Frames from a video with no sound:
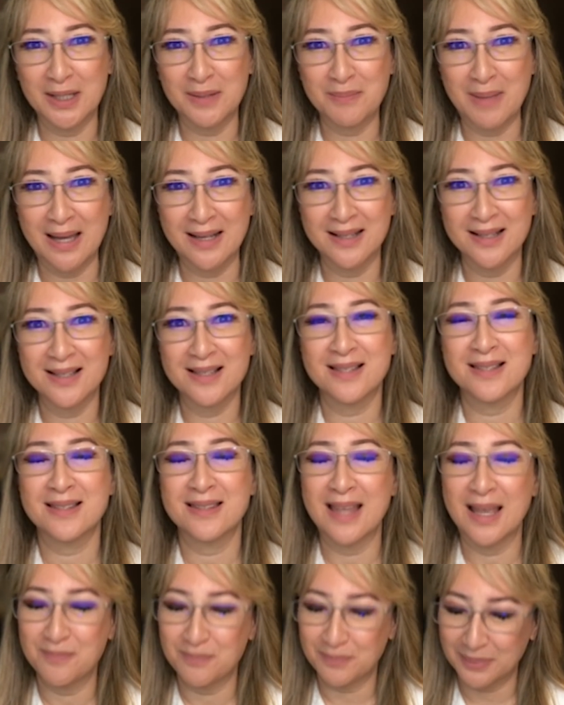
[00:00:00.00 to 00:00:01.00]
Manus,
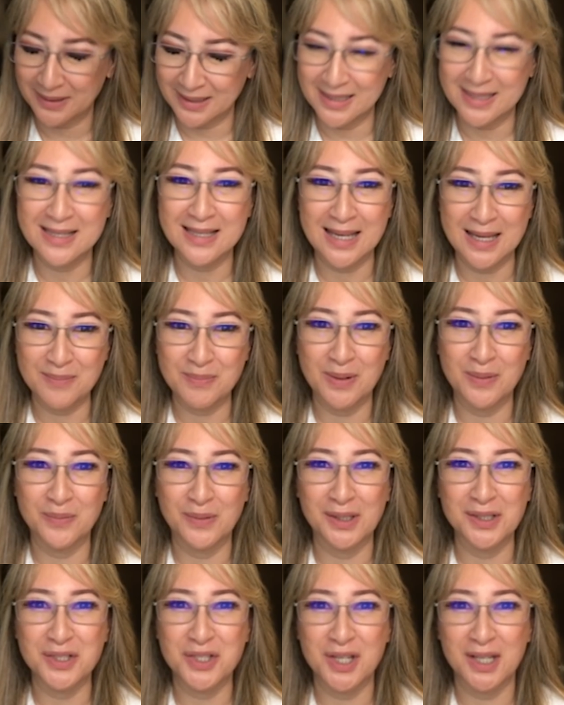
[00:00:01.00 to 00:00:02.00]
then please keep on
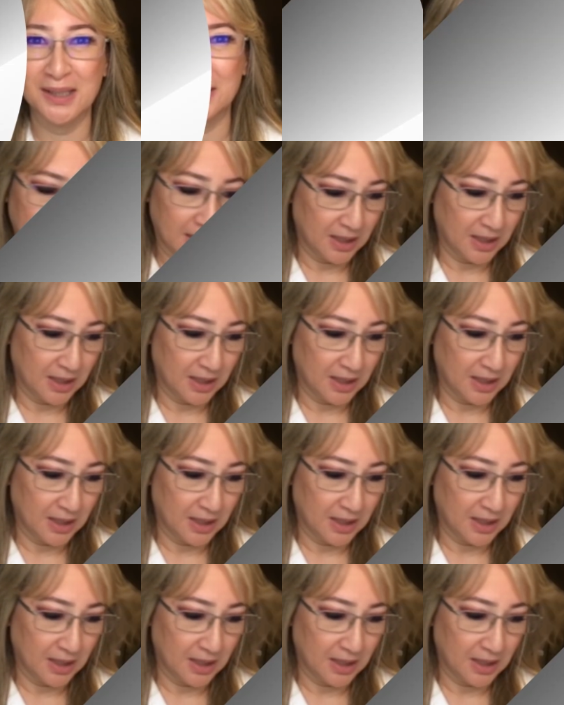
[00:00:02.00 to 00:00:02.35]
watching.